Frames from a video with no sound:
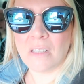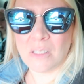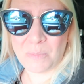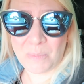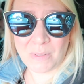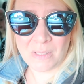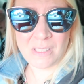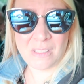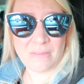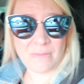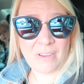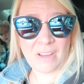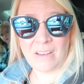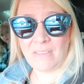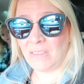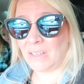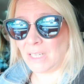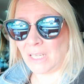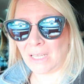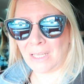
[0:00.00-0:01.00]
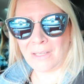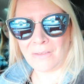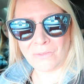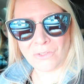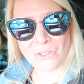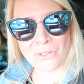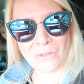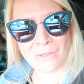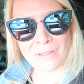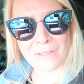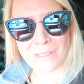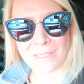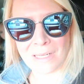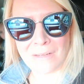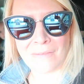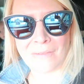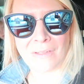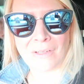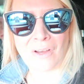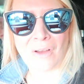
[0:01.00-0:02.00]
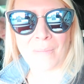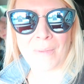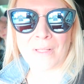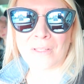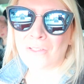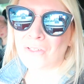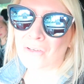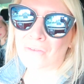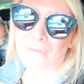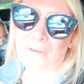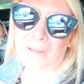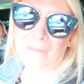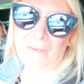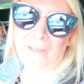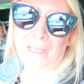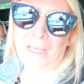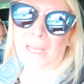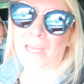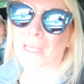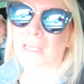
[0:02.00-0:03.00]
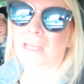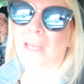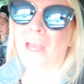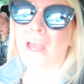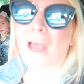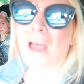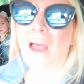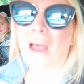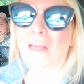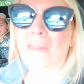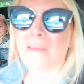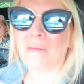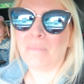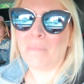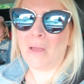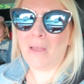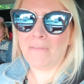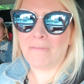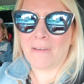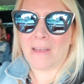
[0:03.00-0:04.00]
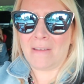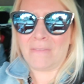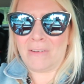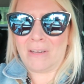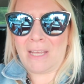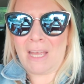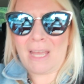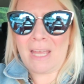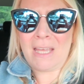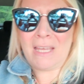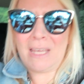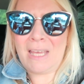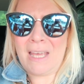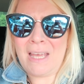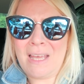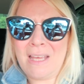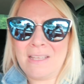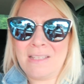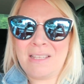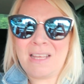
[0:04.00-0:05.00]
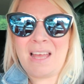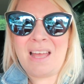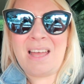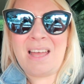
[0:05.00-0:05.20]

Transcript: husband's favourite cake of choice. Leave in the comments your favourite cake. I think my favourite cake is